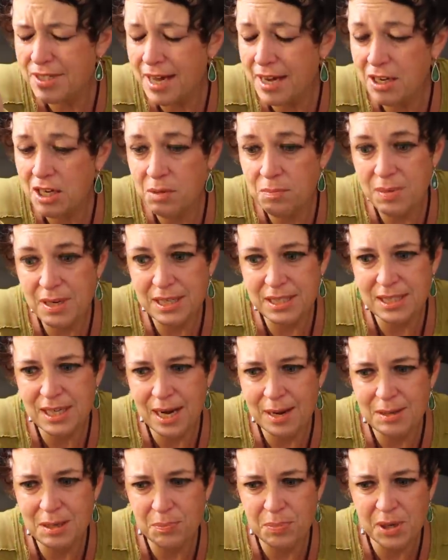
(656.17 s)
That could be it's
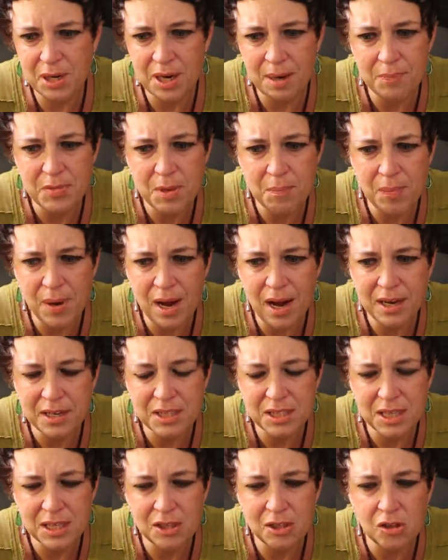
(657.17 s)
time to put up the
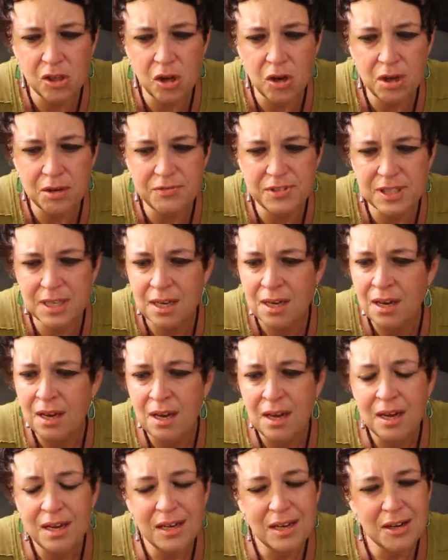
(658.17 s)
boxing gloves,
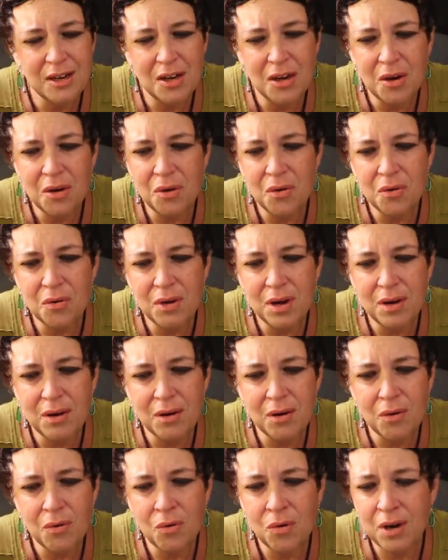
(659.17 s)
you know,
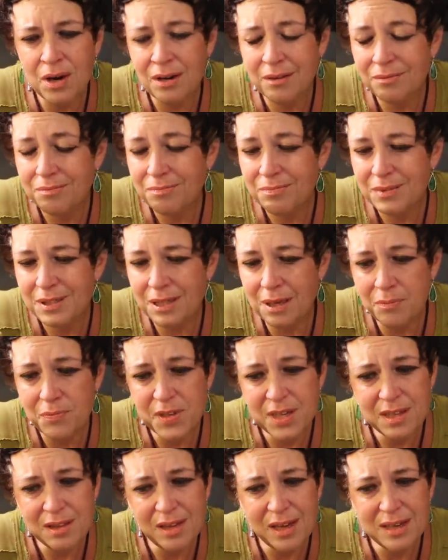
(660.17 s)
or
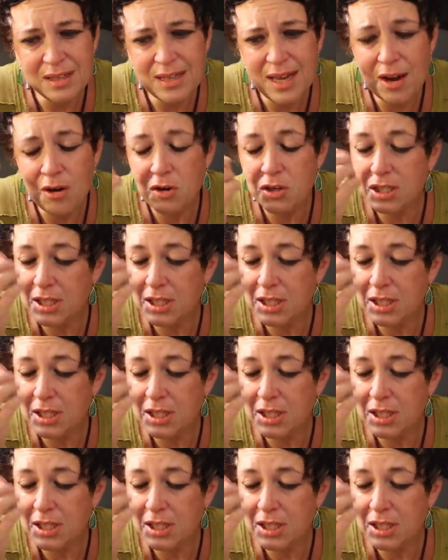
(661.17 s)
something like that.